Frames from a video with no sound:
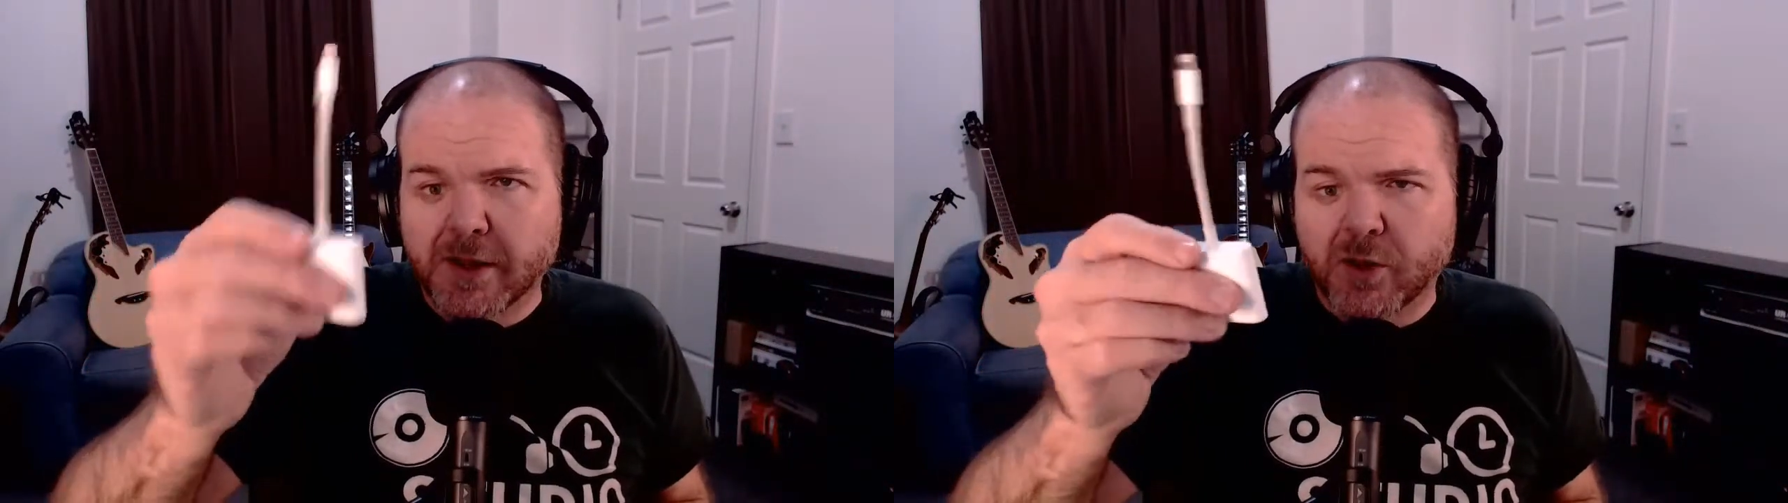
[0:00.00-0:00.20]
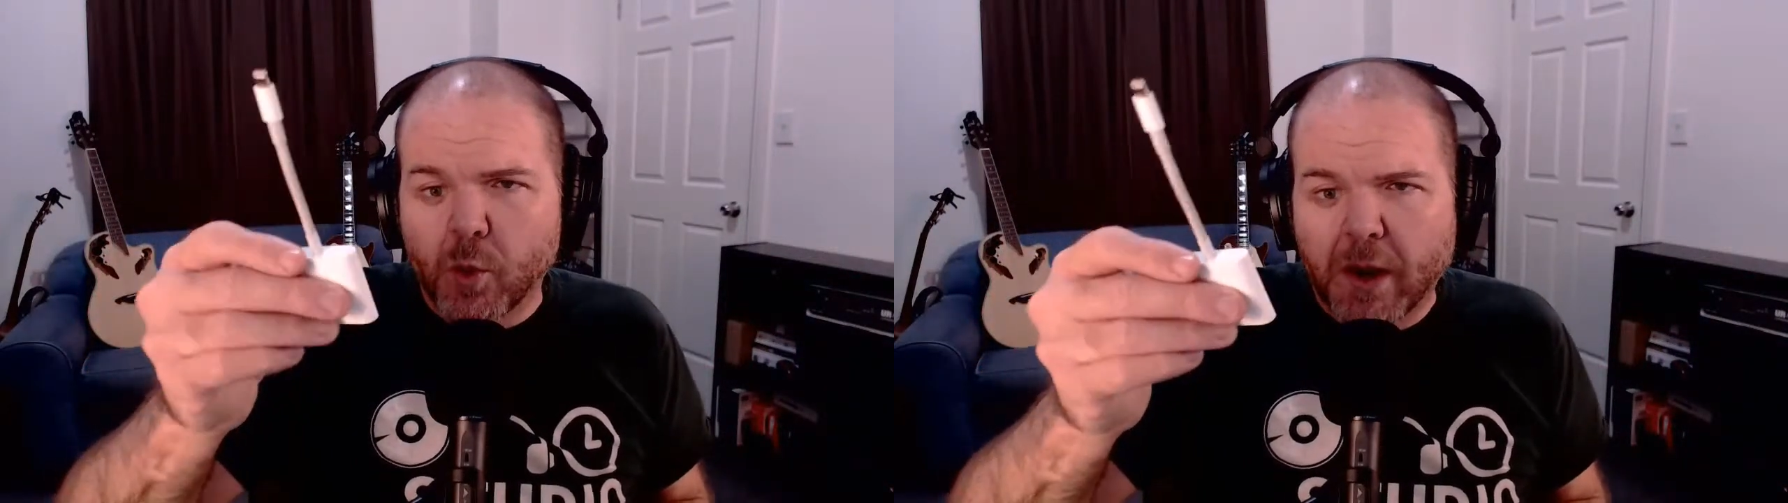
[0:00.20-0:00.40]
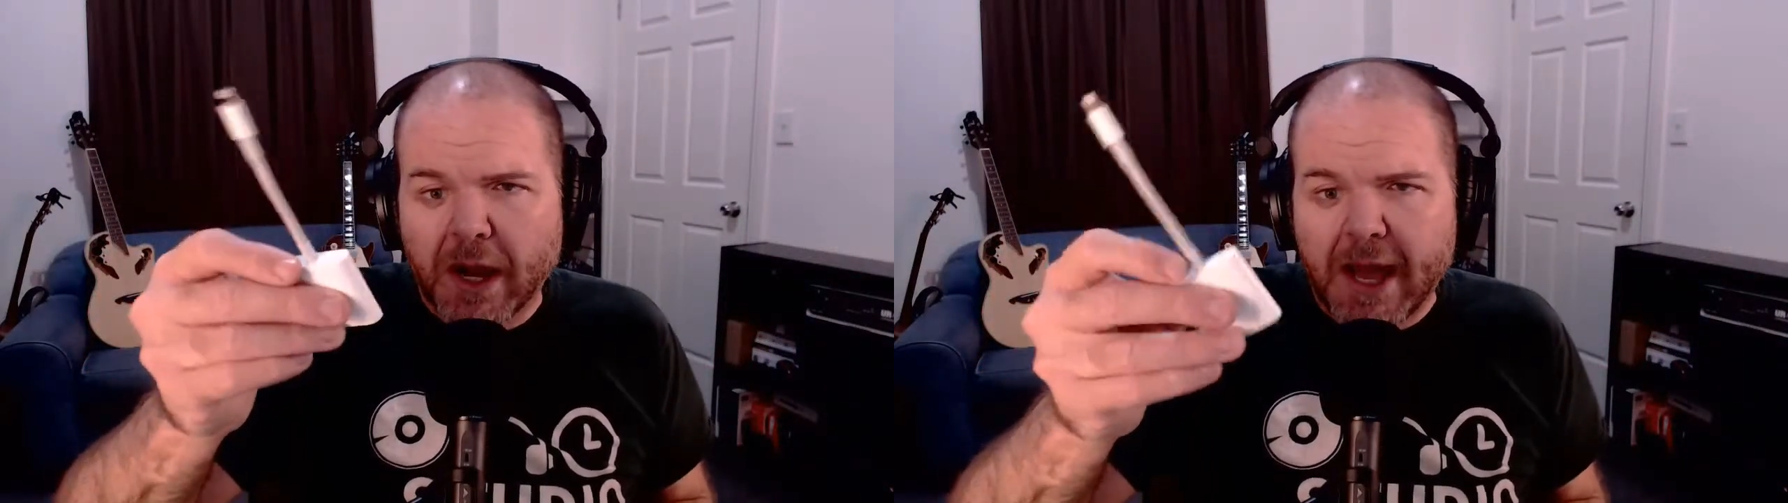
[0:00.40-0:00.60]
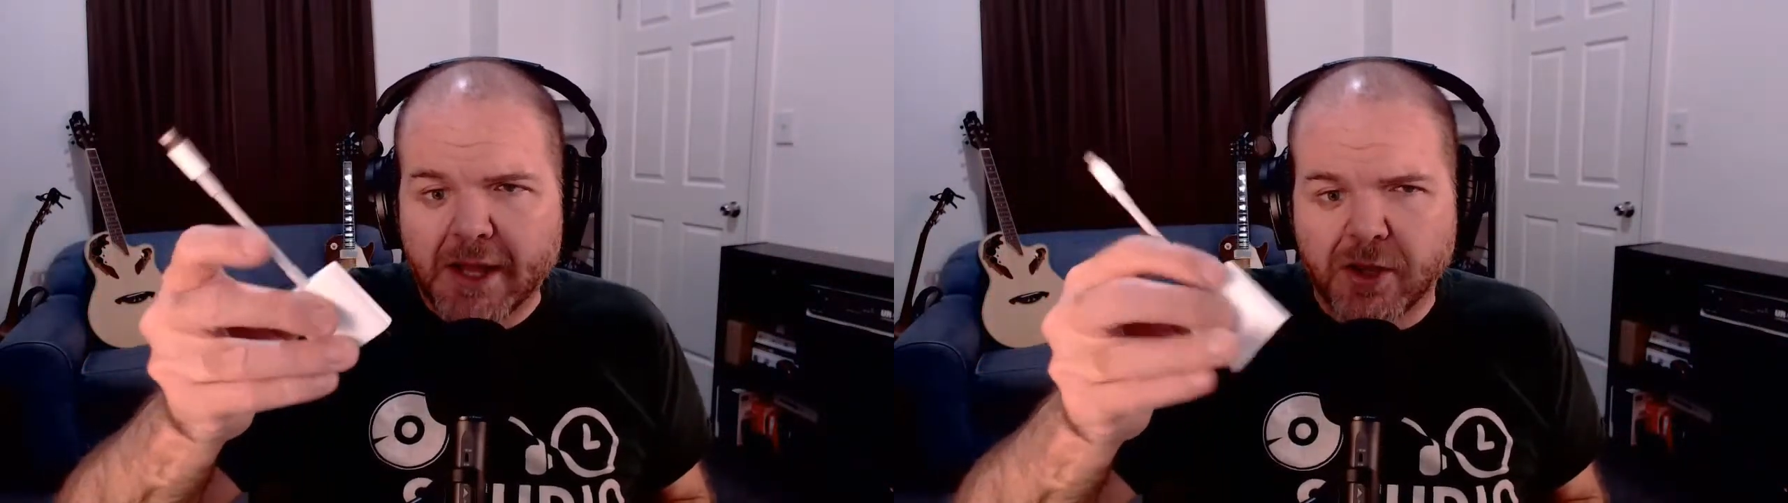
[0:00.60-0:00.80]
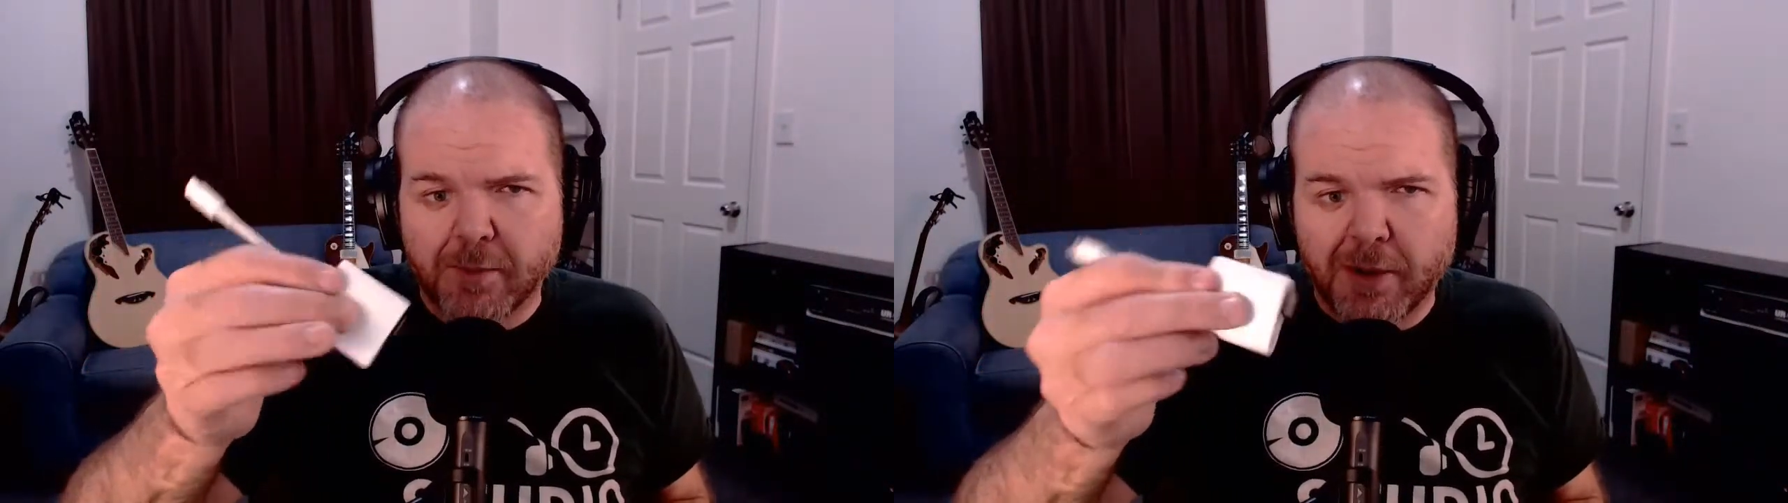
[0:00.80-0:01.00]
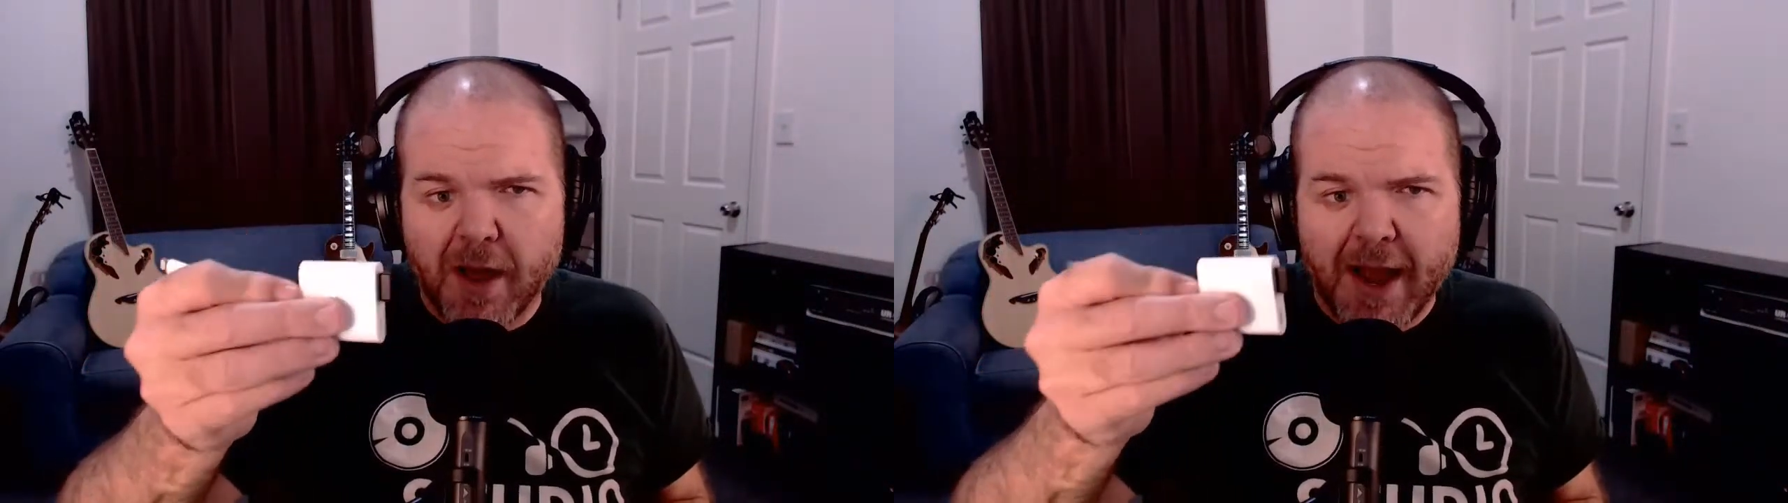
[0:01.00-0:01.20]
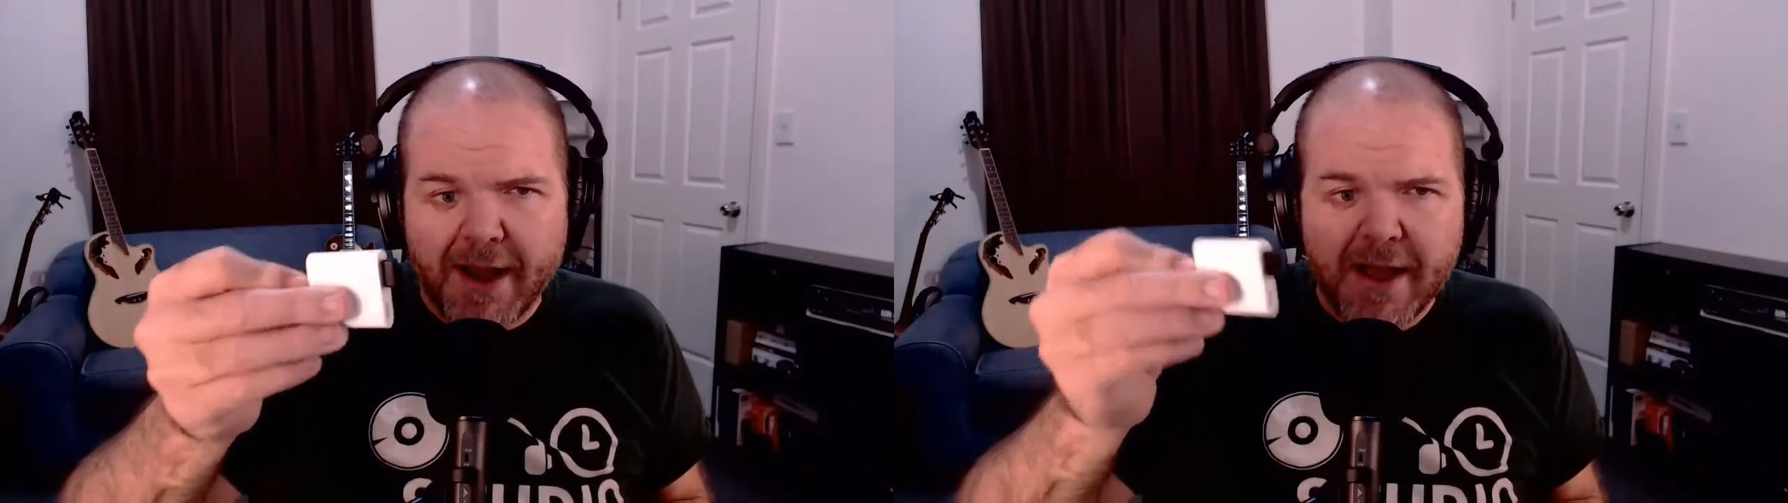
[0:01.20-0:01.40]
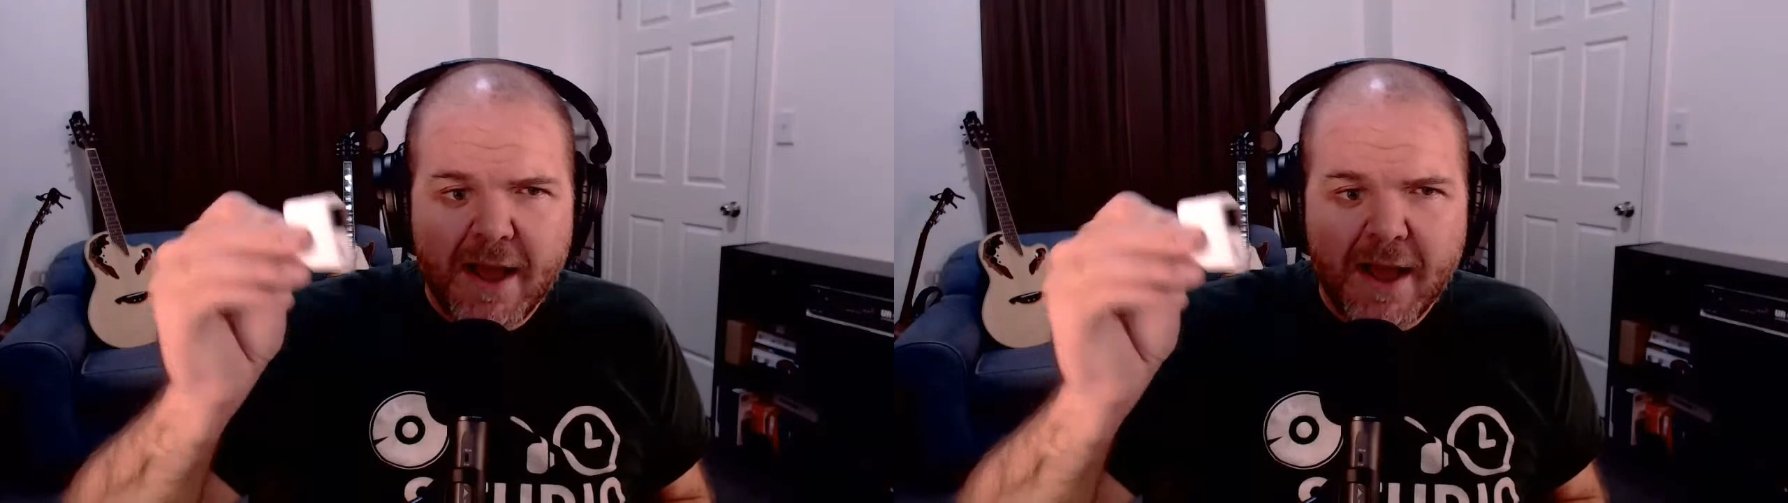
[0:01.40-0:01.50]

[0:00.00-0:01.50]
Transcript: it's all class compliant.